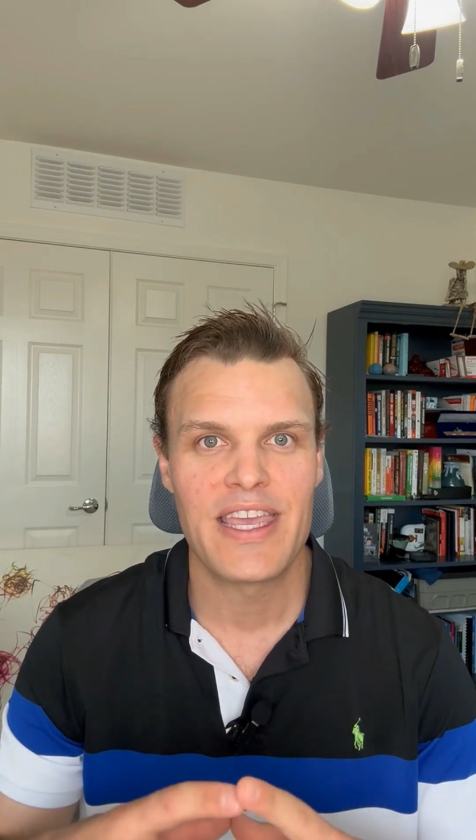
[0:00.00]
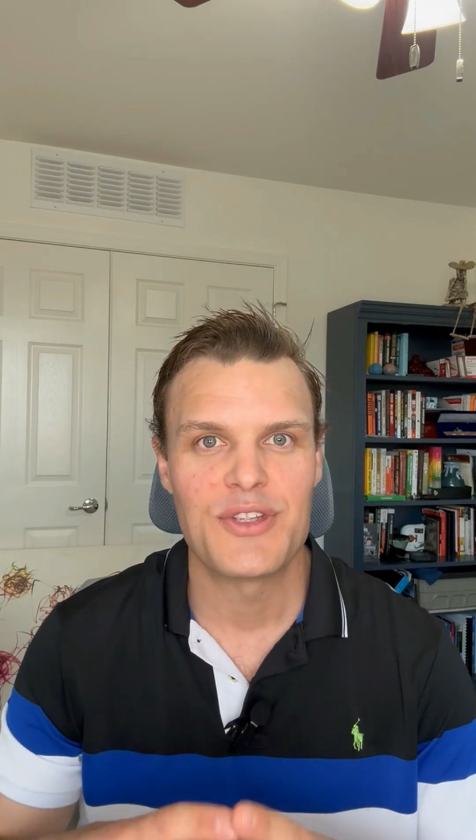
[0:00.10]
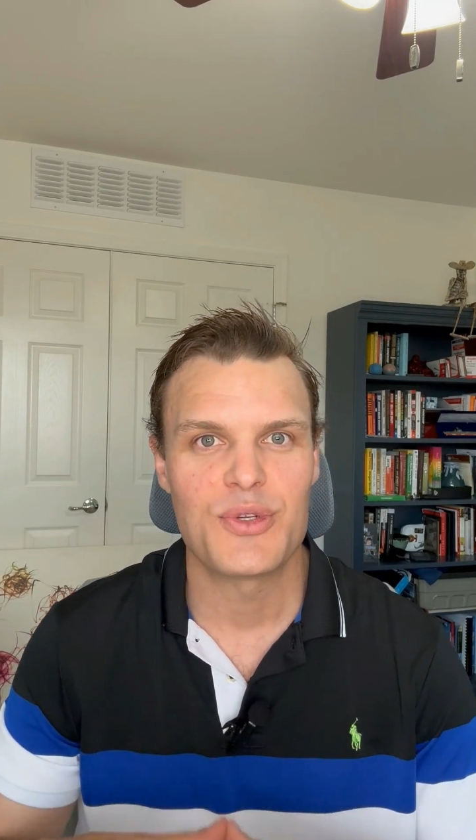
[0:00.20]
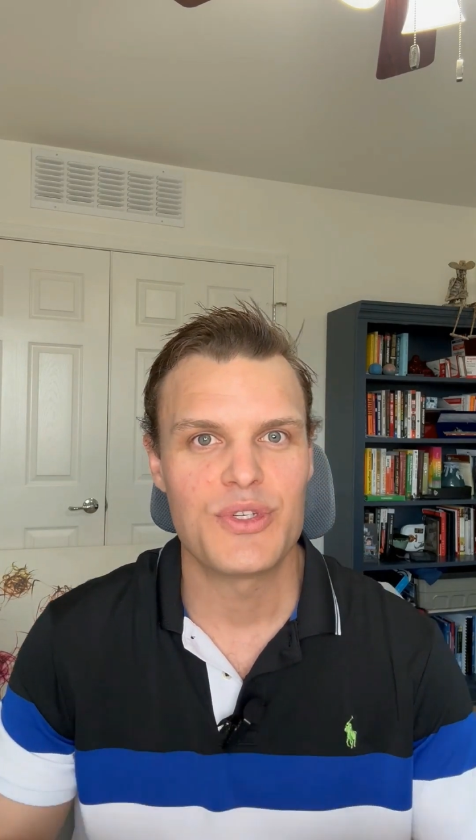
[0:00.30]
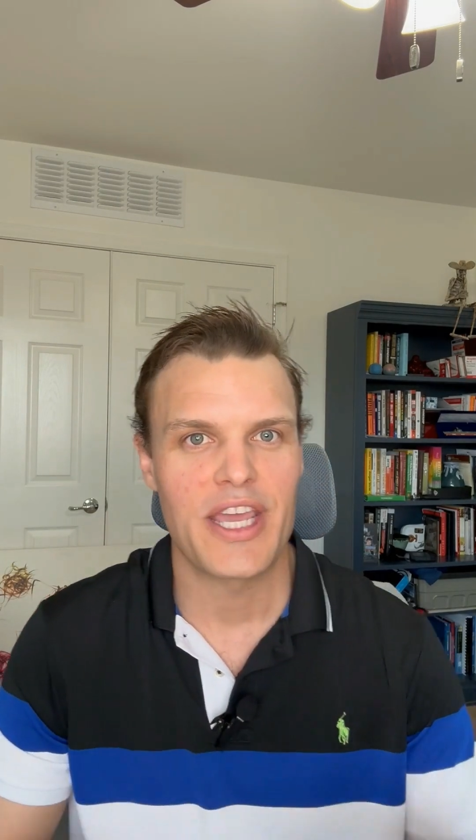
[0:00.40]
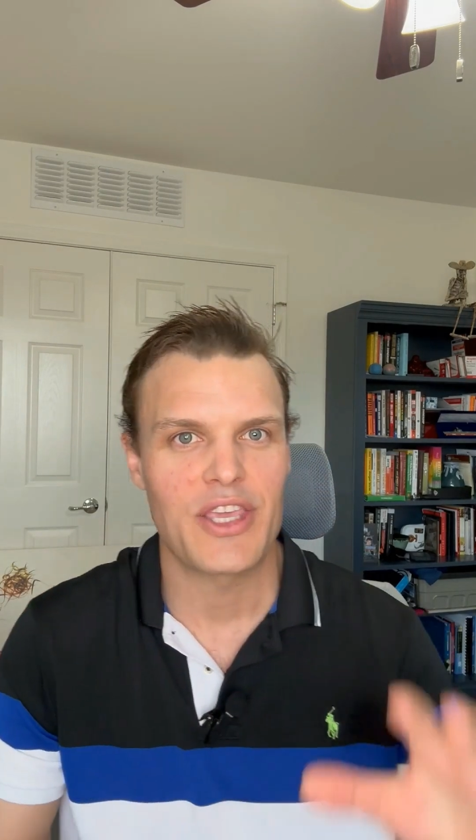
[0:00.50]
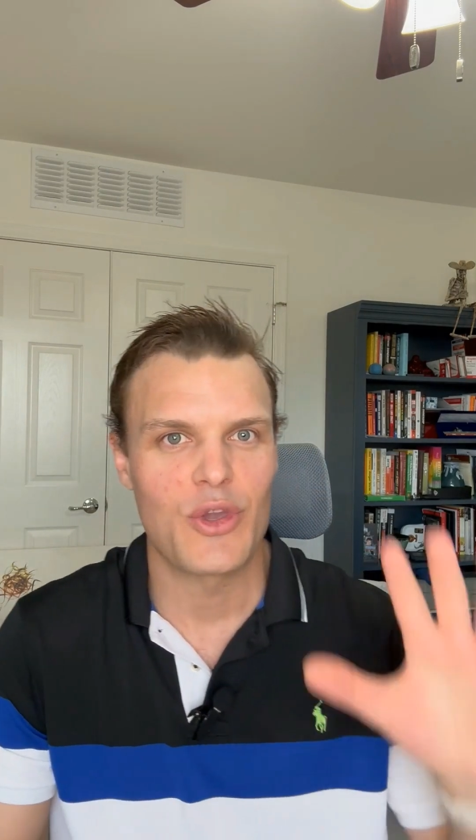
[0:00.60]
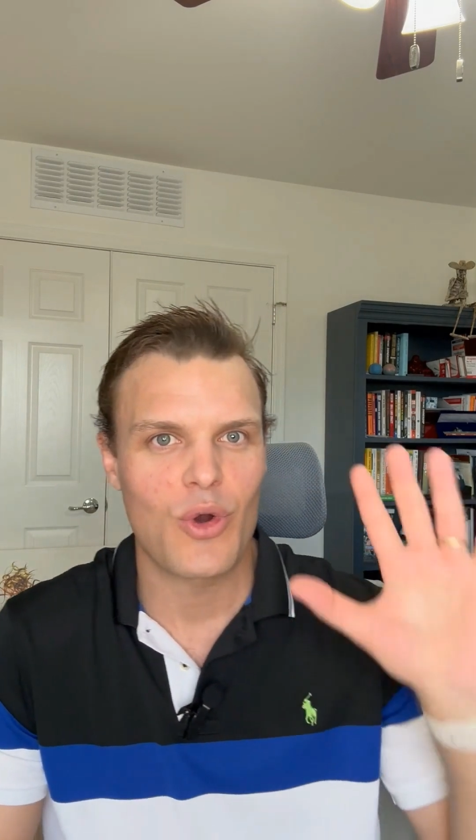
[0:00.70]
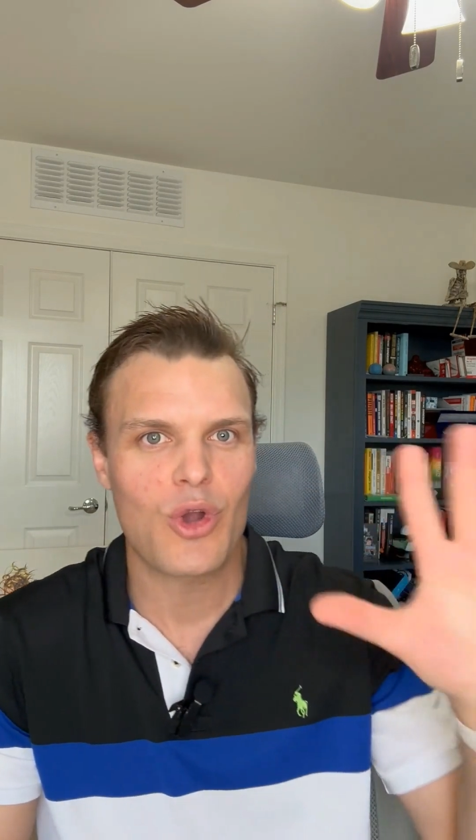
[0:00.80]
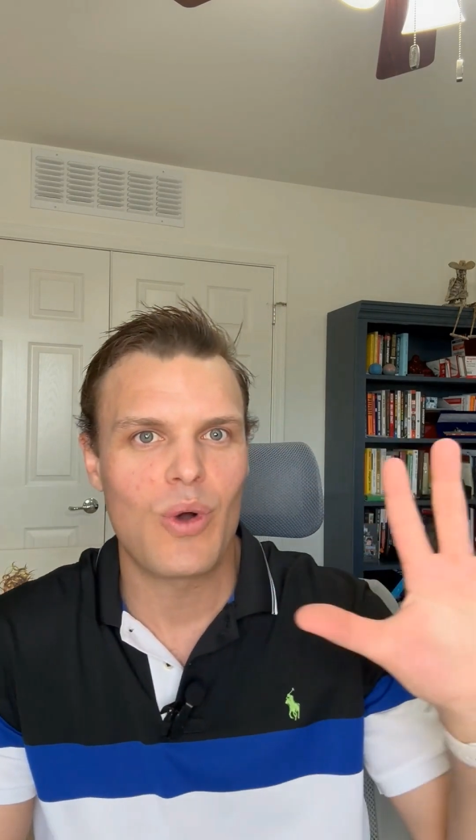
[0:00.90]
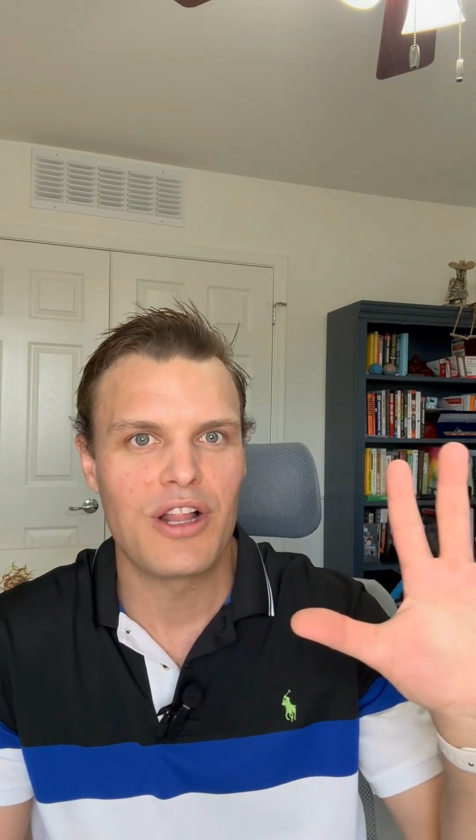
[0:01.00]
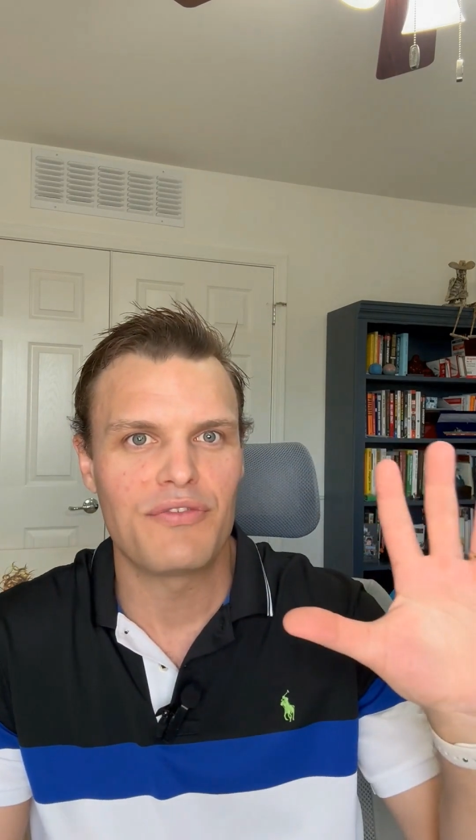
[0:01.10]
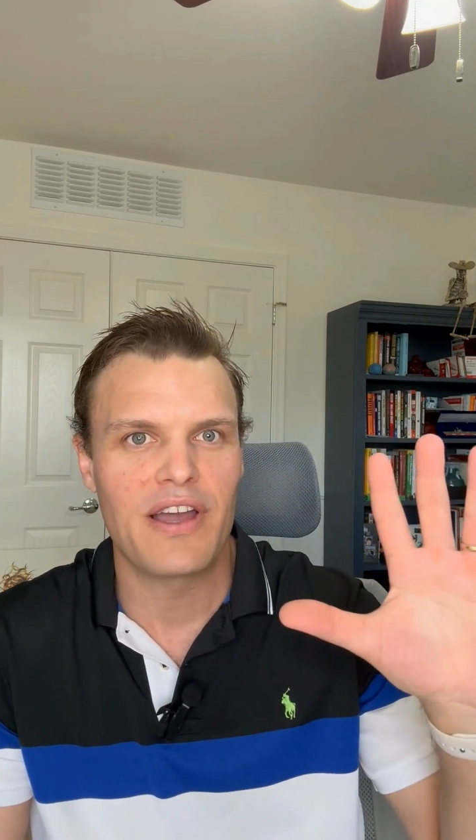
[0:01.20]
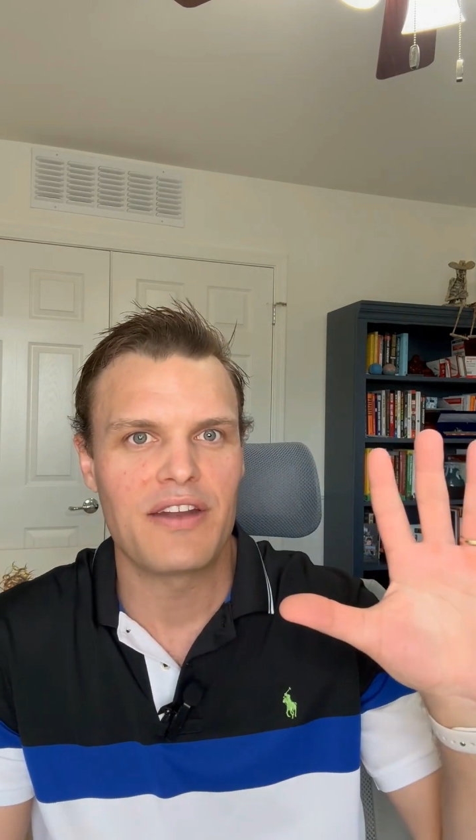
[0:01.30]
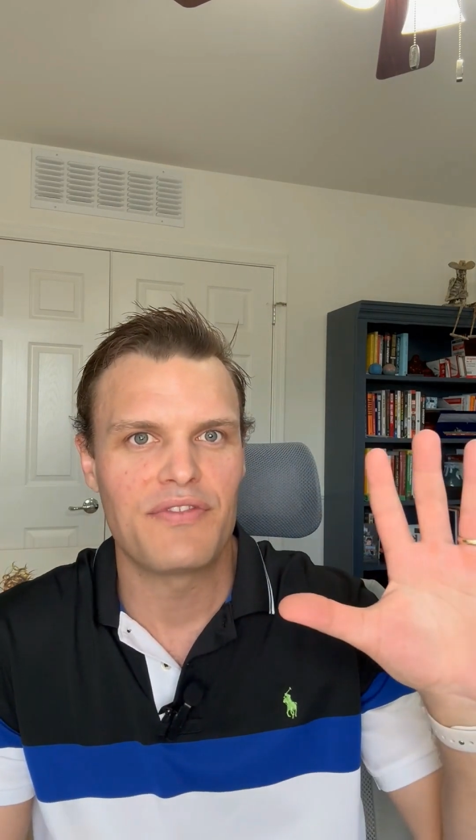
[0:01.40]
is to take your
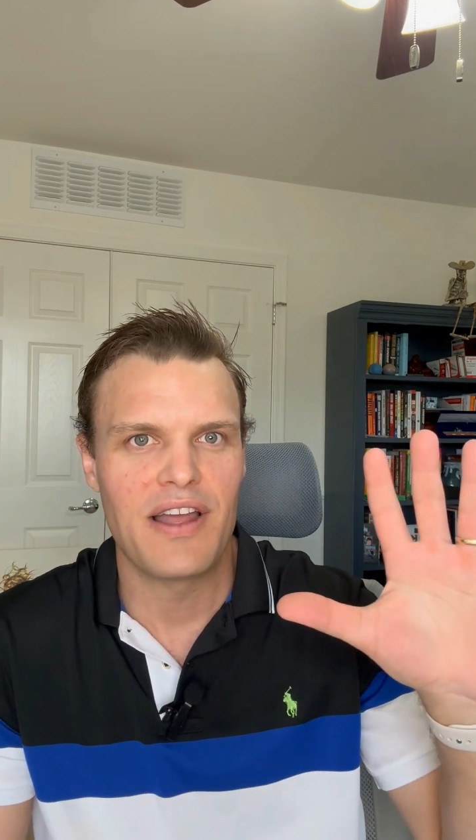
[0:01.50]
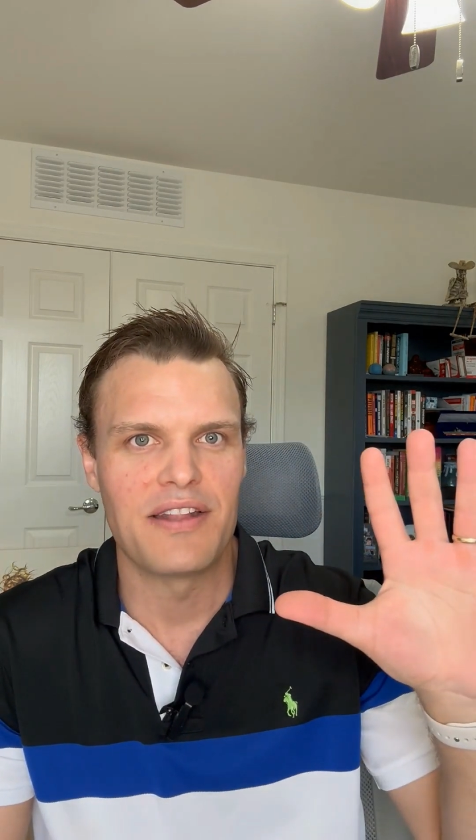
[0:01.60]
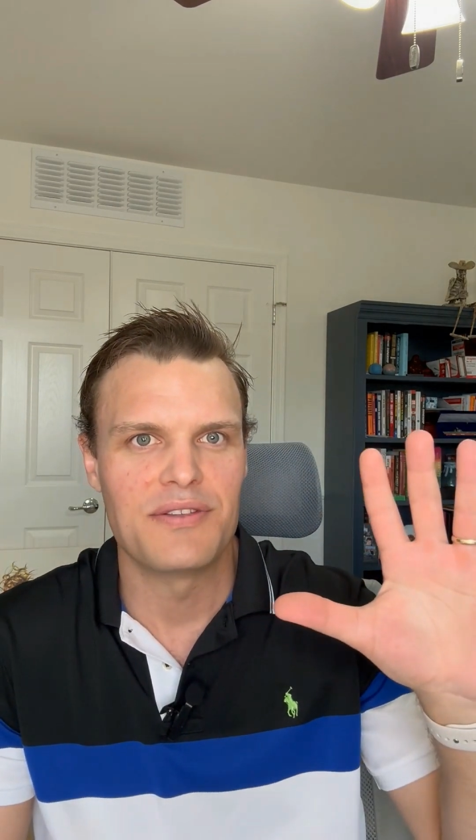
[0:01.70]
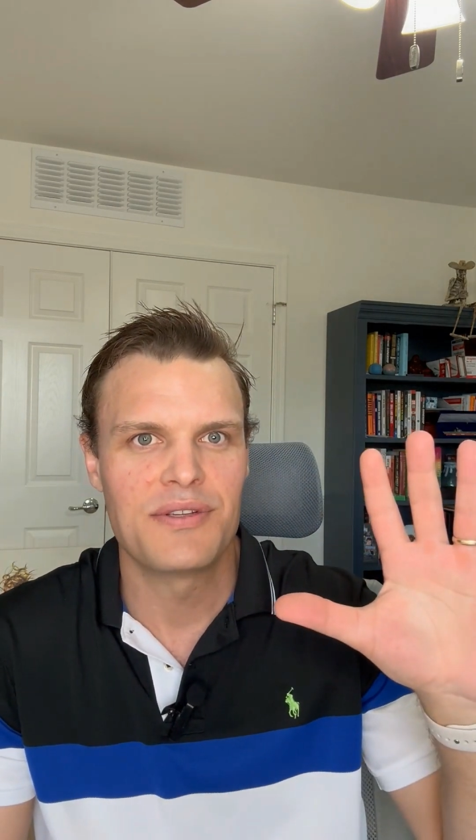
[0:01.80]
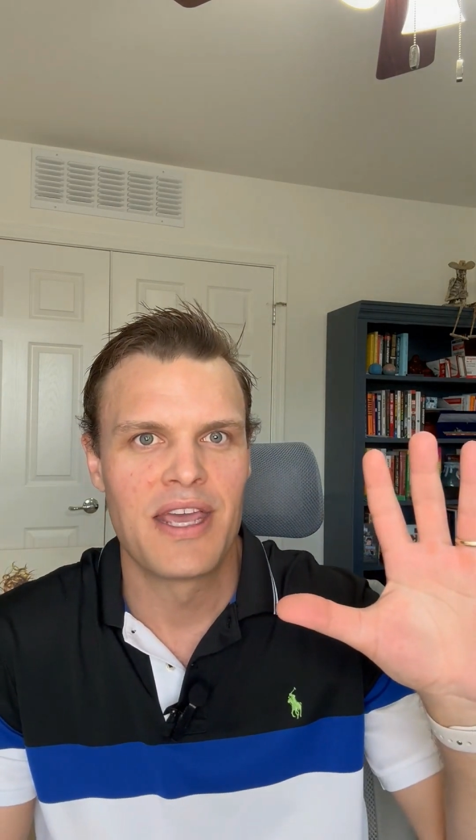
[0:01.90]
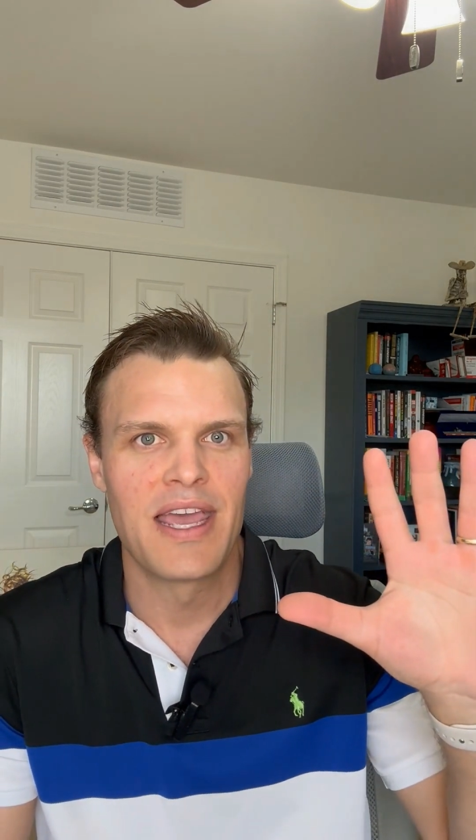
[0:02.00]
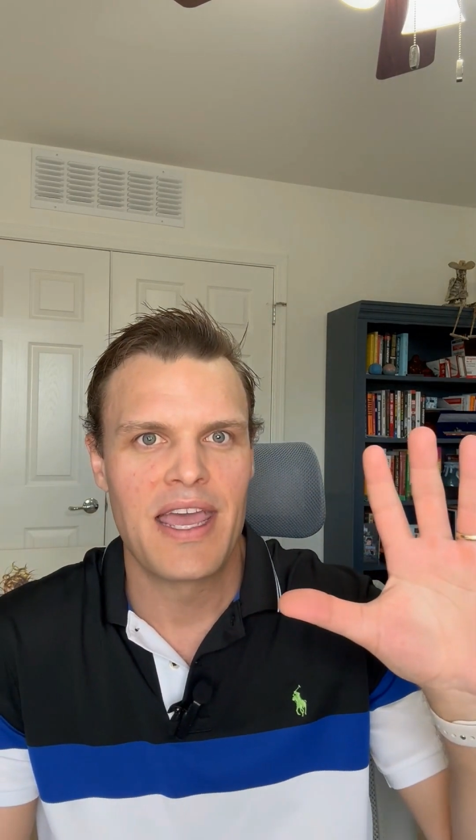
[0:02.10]
qualified funds